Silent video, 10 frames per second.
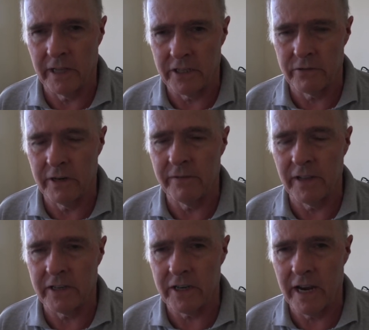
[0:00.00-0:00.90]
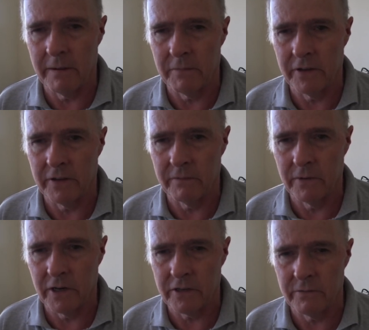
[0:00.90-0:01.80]
lens reflex camera that
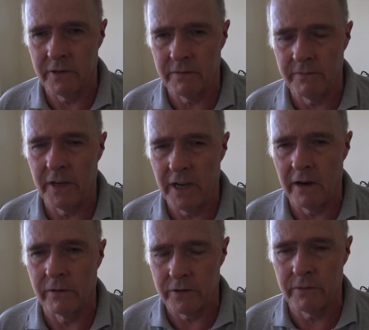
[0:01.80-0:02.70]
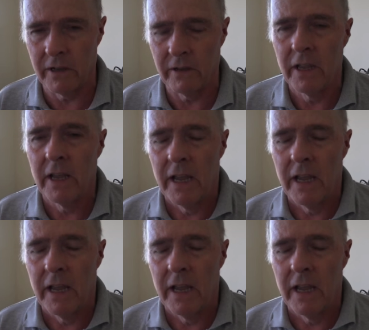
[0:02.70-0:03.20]
works with video as well,